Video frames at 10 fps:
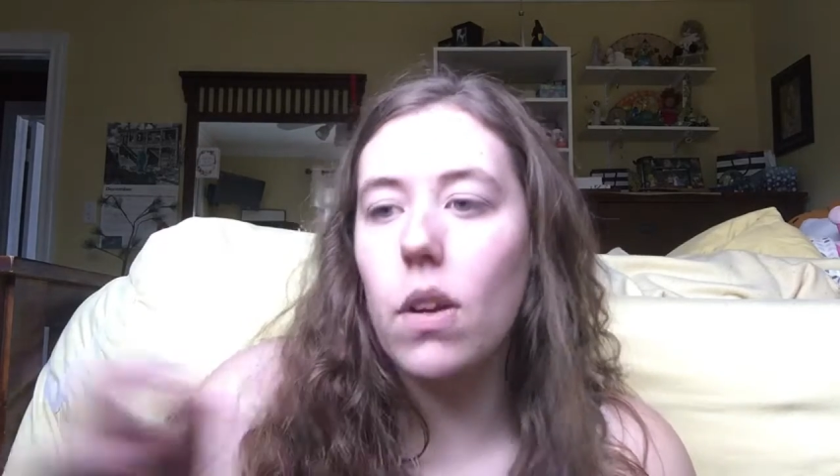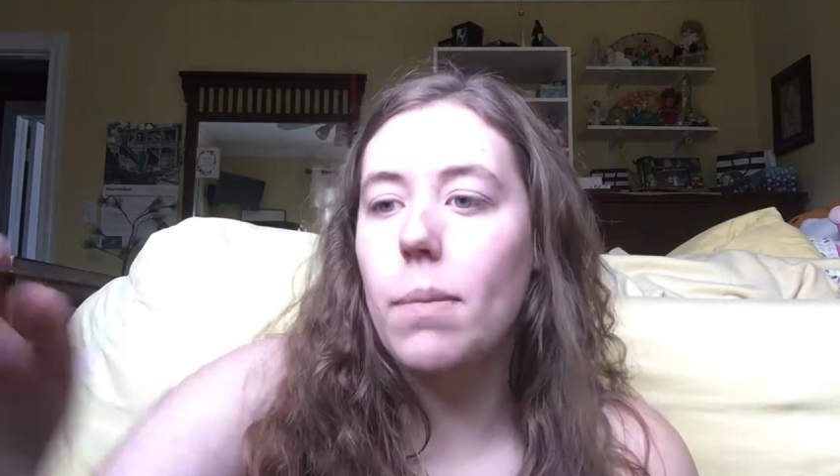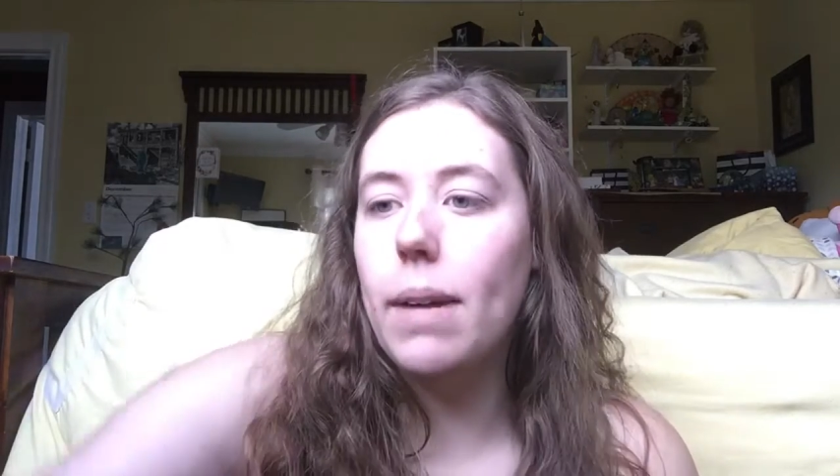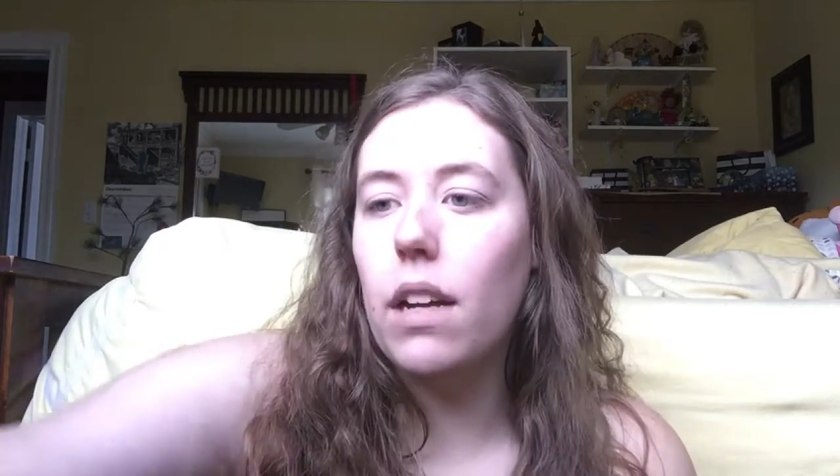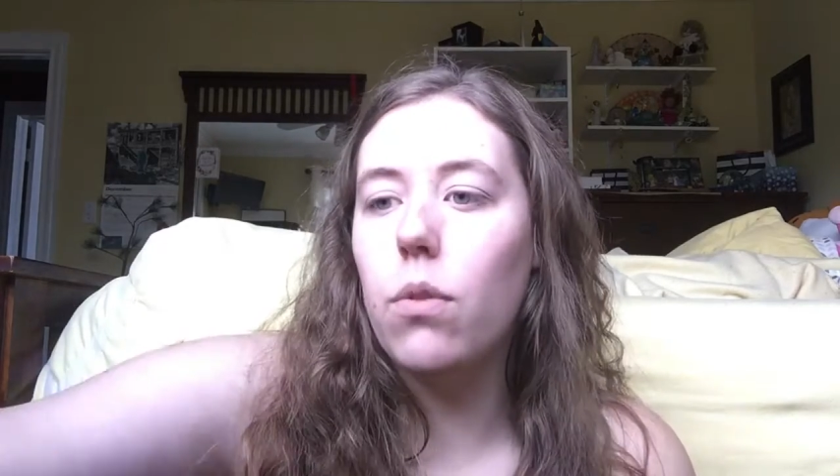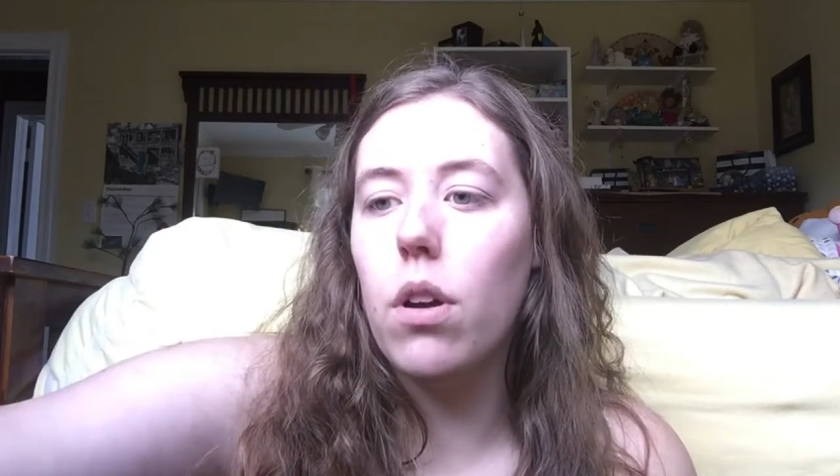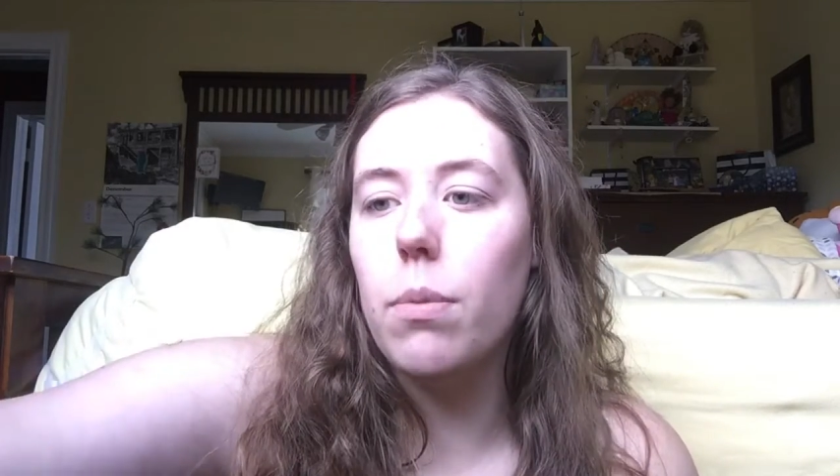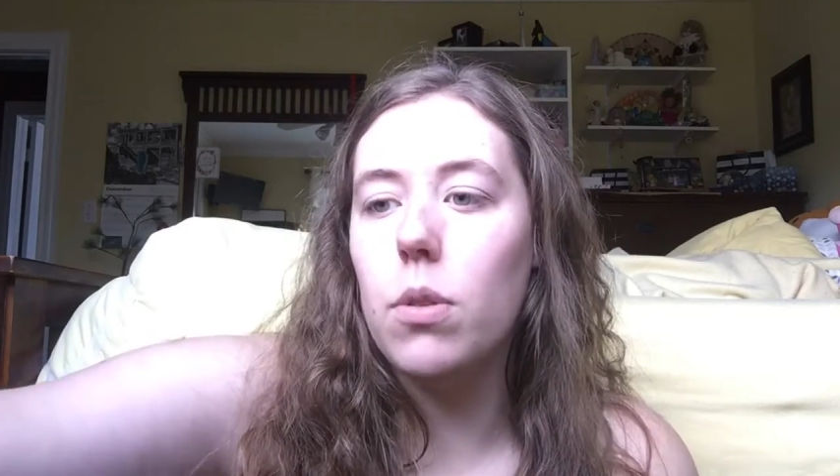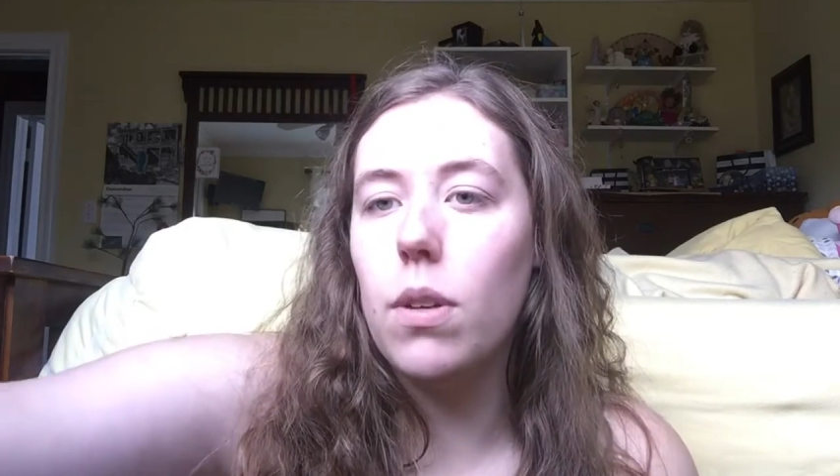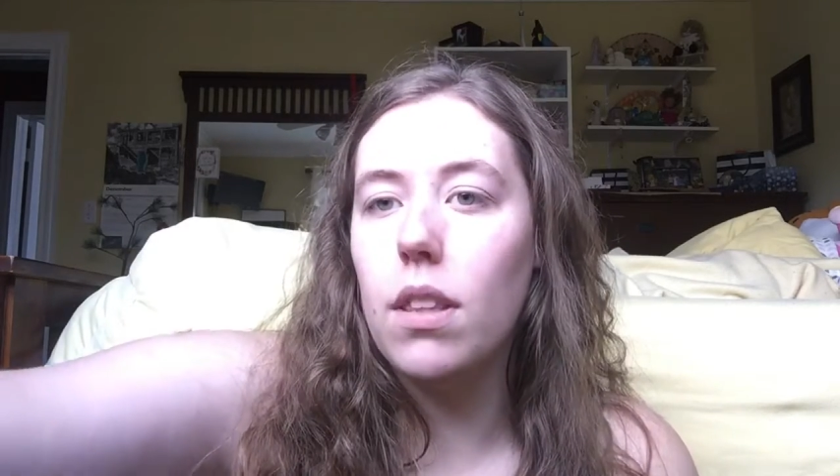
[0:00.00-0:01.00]
going back and forth
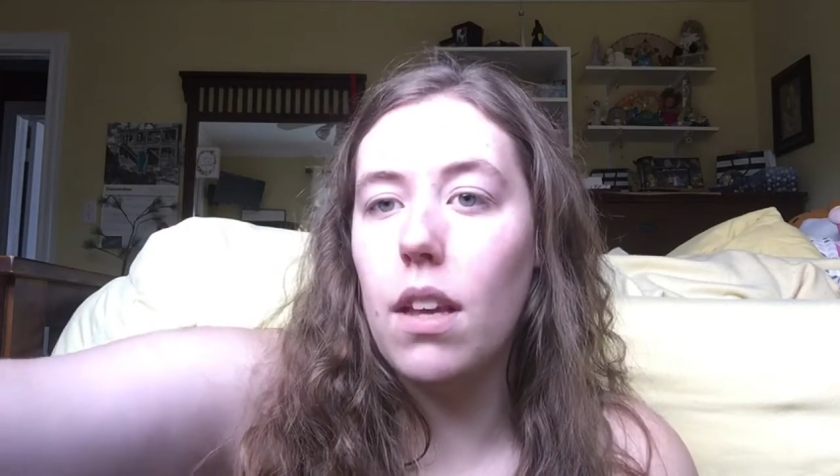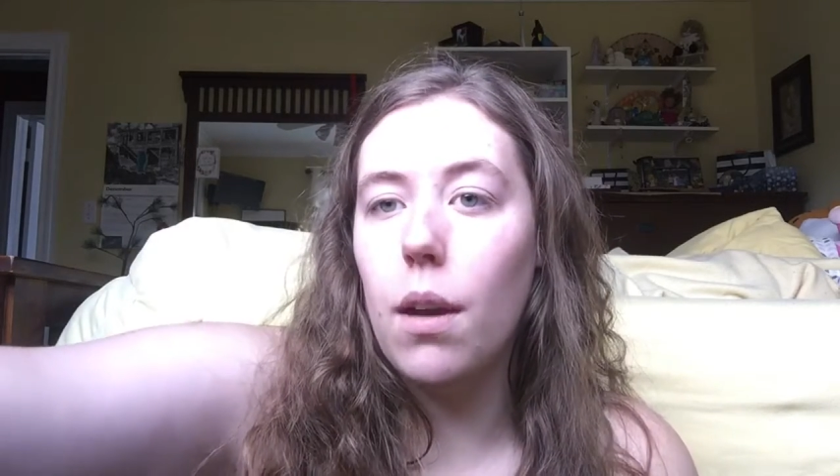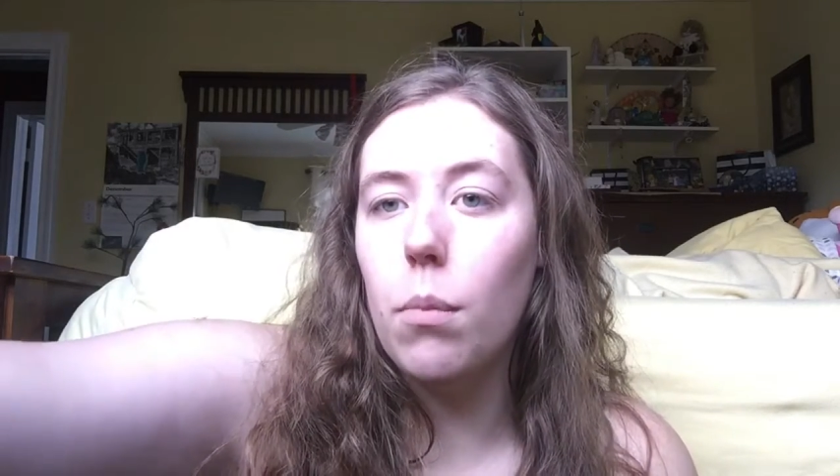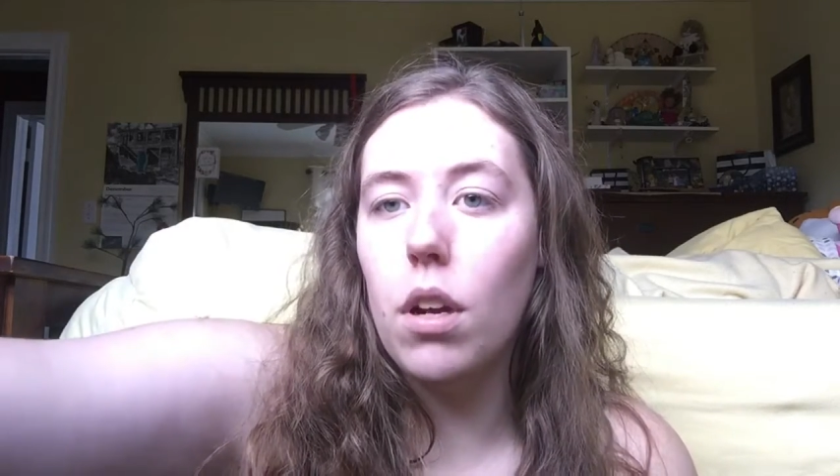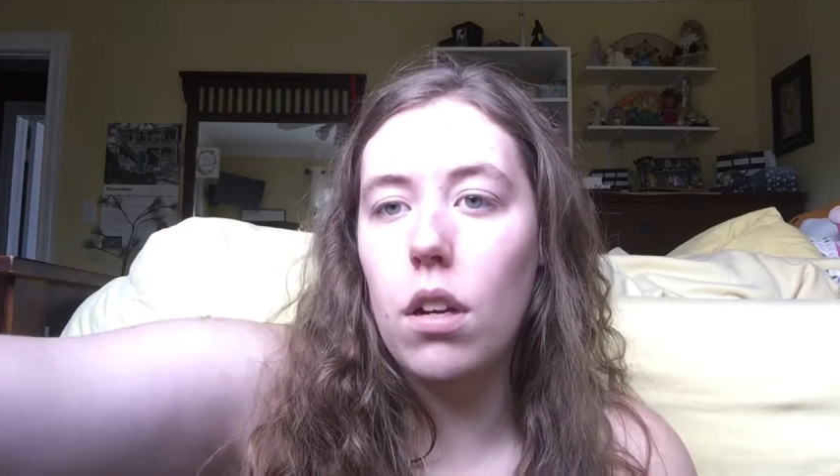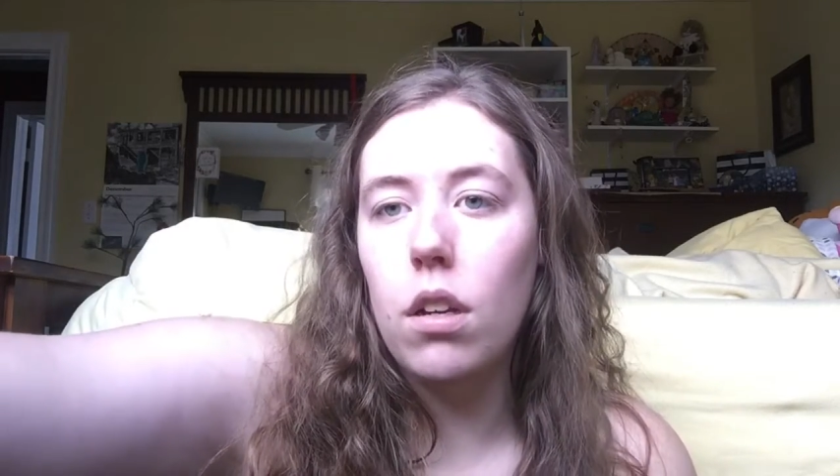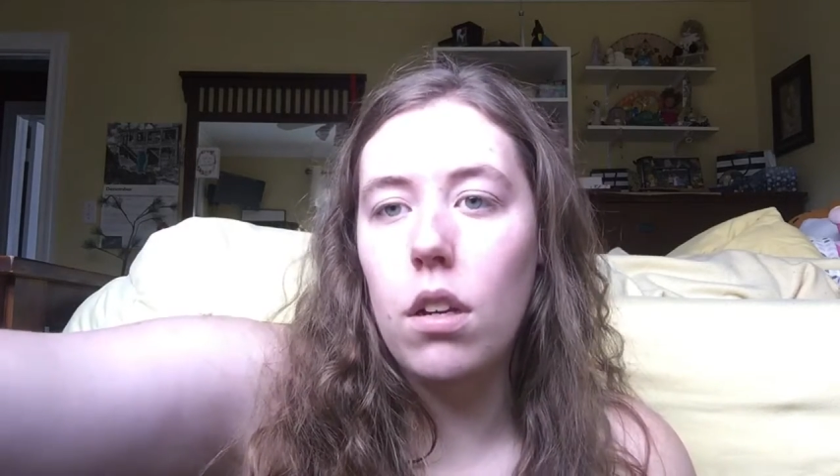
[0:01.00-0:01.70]
between the camera